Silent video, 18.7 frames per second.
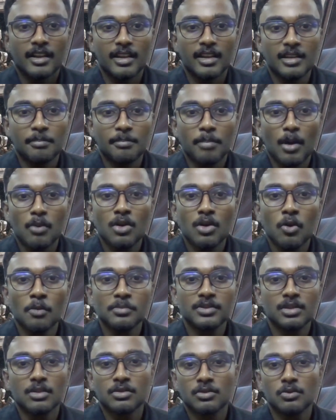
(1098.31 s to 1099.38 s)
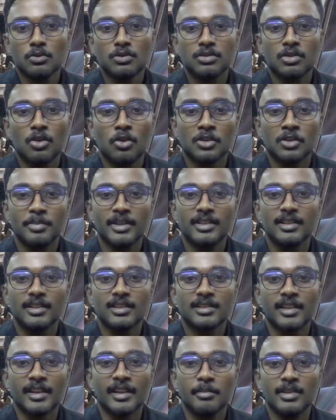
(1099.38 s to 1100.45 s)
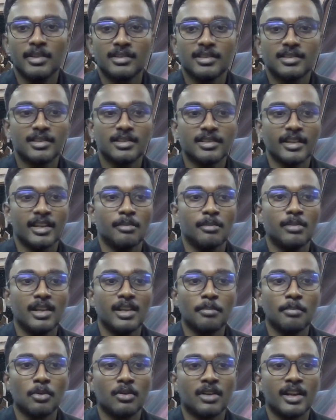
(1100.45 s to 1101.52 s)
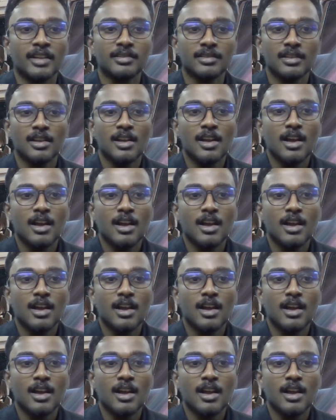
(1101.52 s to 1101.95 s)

It power homes, schools, hospitals, and businesses, enabling progress